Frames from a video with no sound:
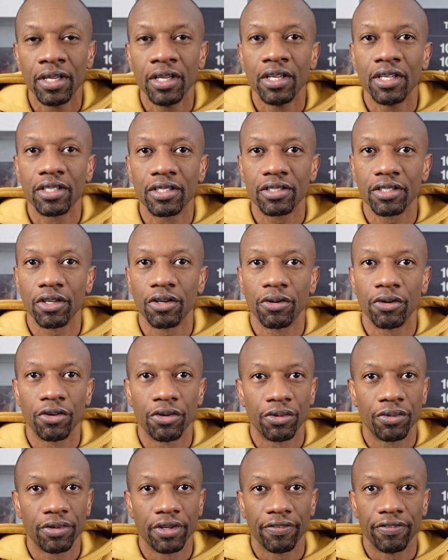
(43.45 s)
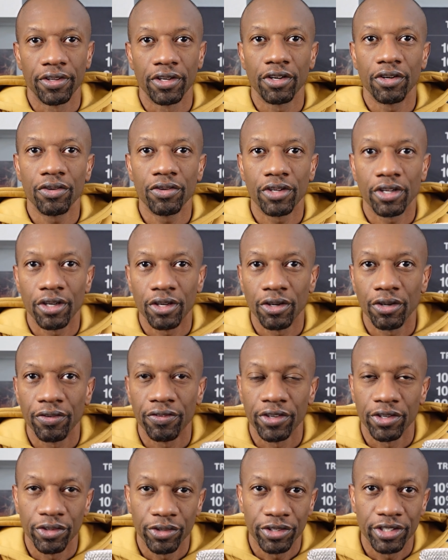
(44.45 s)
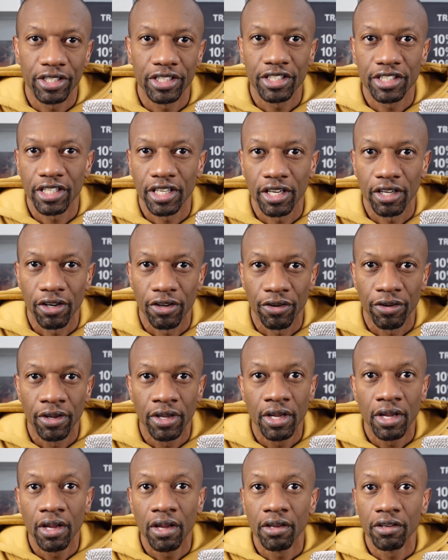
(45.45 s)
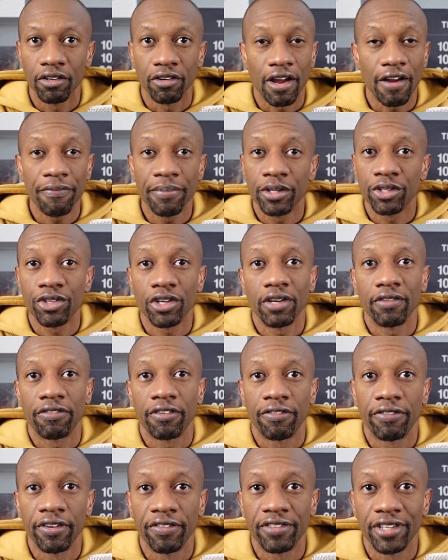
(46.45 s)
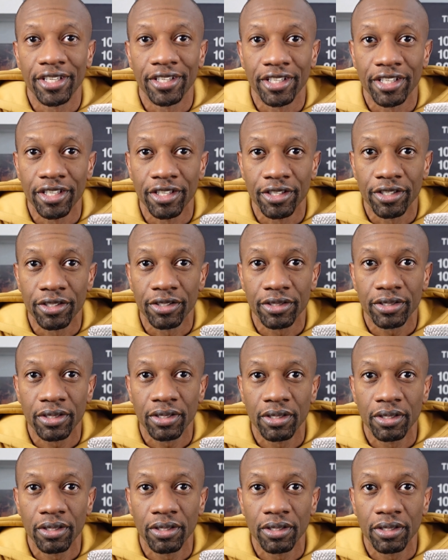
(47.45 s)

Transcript: So if you don't know, if you're new to this channel, I've been trading for 15 years,